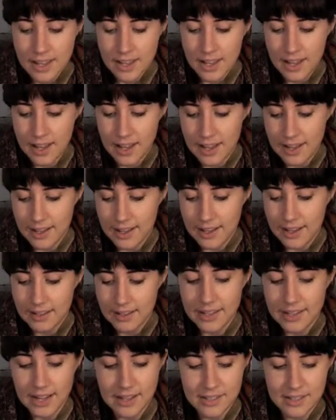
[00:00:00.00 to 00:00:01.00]

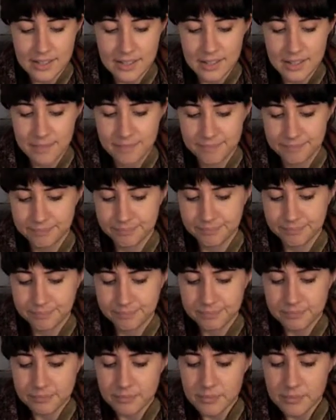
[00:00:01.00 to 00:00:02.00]
Yes.
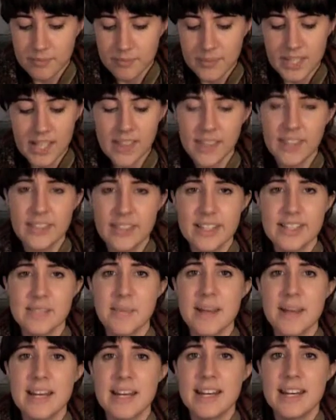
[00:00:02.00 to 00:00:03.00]
And then this
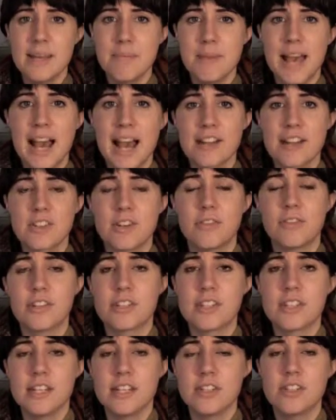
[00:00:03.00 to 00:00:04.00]
made an impact
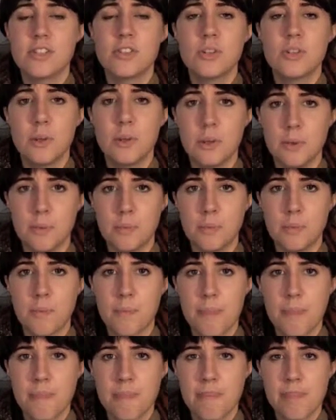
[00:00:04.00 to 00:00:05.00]
overseas too.
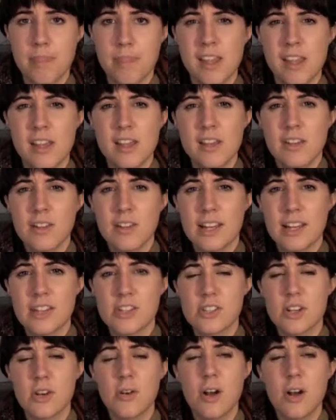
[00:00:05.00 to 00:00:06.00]
Okay,
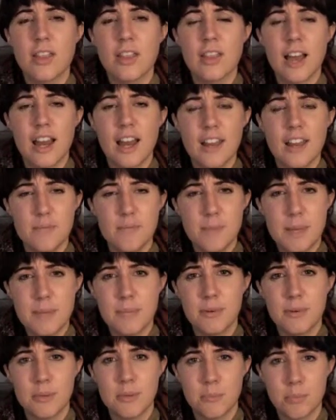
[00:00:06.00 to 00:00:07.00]
so a lot of
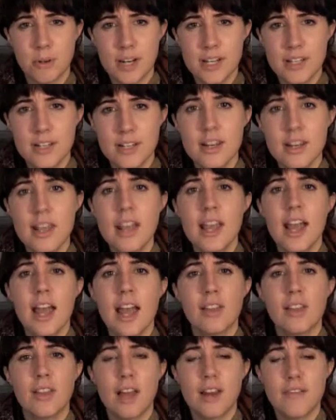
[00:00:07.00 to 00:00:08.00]
people in Britain
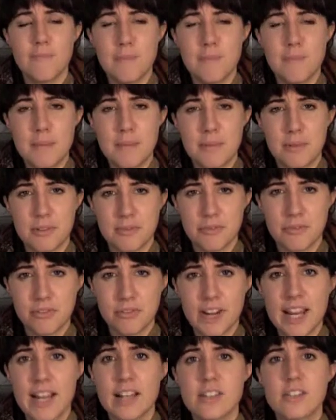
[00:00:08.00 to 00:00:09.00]
and a lot of people in
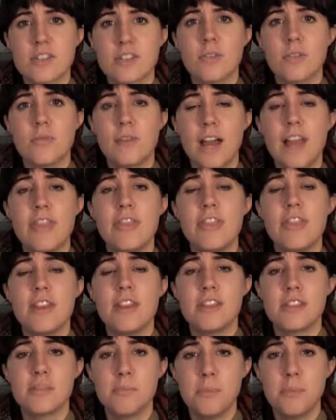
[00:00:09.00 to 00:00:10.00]
France read
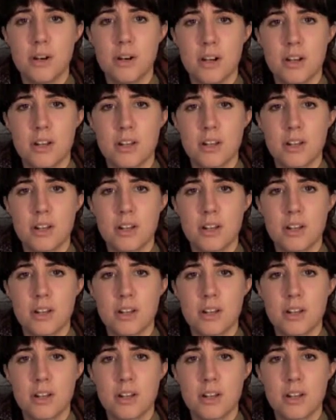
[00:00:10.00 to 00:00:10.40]
this book.